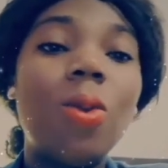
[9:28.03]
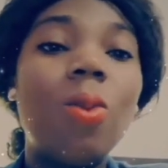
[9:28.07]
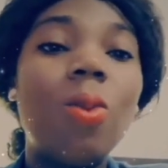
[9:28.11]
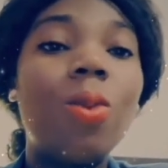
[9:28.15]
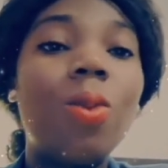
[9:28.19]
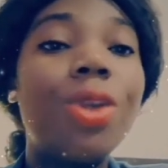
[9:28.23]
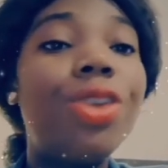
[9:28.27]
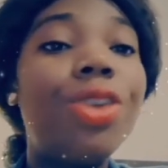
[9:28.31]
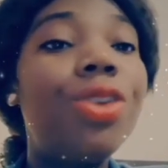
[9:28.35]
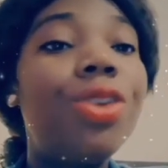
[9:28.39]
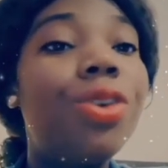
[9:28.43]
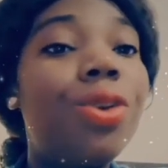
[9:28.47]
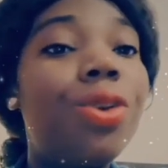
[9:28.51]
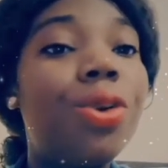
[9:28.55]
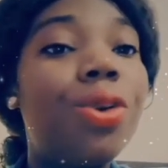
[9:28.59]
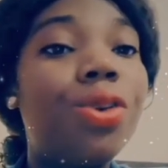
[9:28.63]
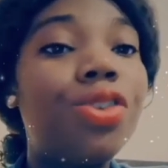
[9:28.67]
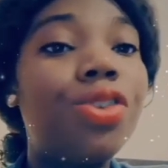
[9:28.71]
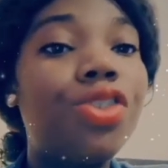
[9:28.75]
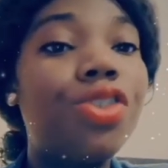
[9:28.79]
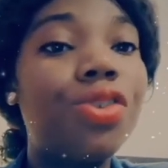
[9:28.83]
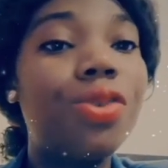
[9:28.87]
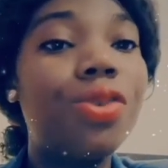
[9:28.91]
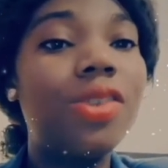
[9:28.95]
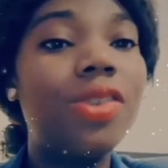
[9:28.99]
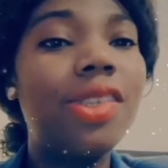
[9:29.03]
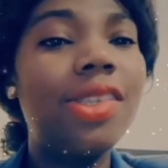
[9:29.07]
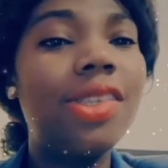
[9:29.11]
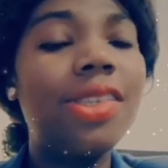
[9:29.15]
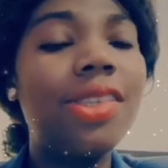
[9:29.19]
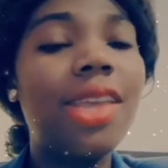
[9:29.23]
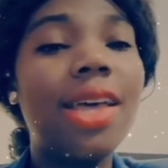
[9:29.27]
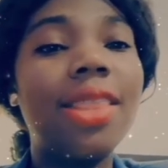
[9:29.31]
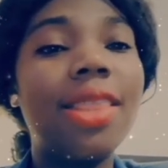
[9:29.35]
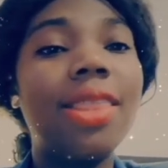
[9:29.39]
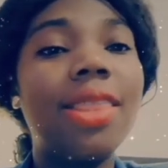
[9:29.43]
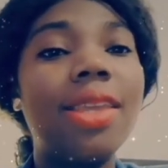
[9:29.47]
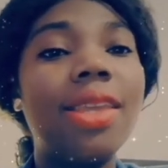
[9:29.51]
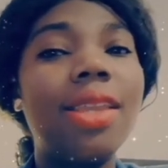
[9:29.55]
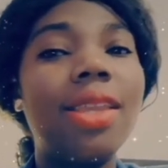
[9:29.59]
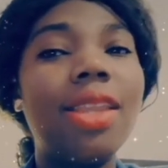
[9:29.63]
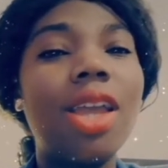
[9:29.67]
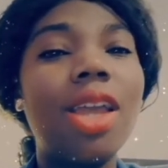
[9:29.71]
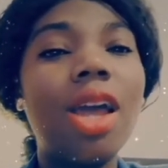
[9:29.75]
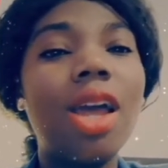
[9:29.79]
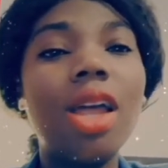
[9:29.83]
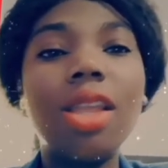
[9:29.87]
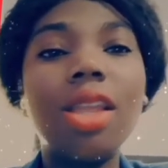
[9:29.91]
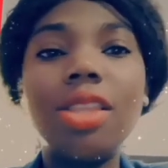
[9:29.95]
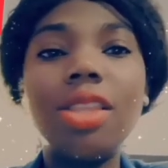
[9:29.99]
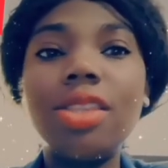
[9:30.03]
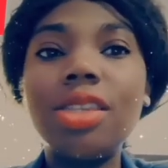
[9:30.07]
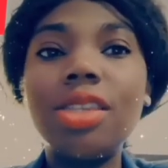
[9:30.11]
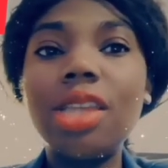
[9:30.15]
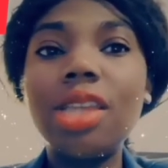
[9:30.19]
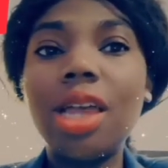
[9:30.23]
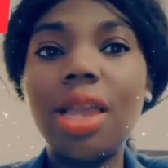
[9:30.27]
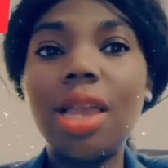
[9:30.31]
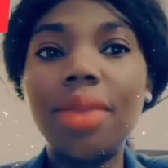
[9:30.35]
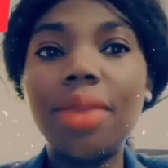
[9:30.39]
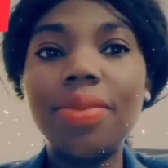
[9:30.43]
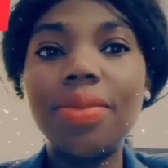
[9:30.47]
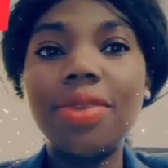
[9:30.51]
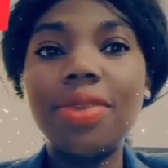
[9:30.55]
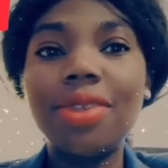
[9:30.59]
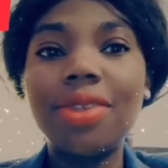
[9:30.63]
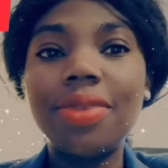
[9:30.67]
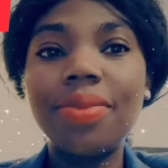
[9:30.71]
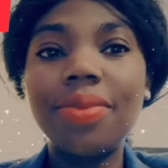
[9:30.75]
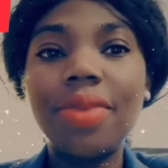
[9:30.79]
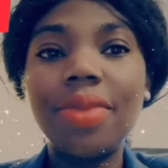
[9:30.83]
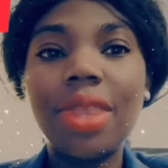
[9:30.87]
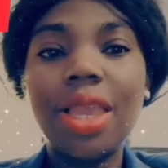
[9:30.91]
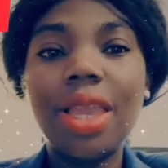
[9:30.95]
when you go through suffering hard times,